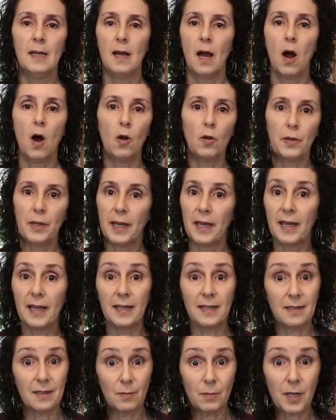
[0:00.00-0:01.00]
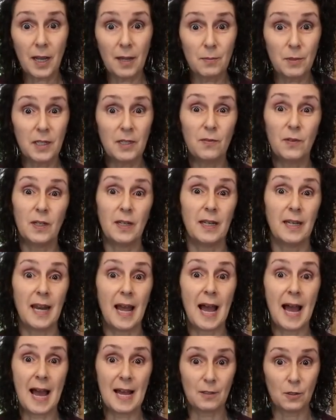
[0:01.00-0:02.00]
all day, sometimes even at
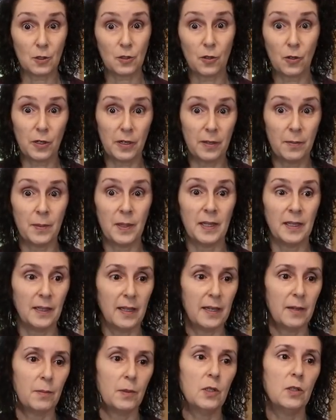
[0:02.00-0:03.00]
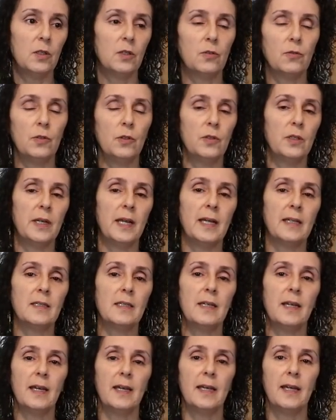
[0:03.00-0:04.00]
night, start them and then let them cook through the next
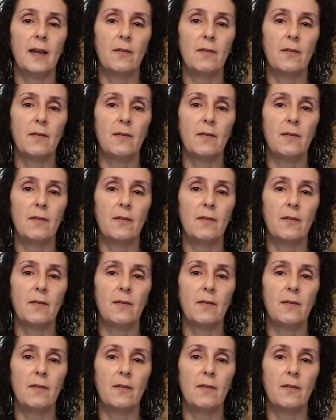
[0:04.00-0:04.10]
day.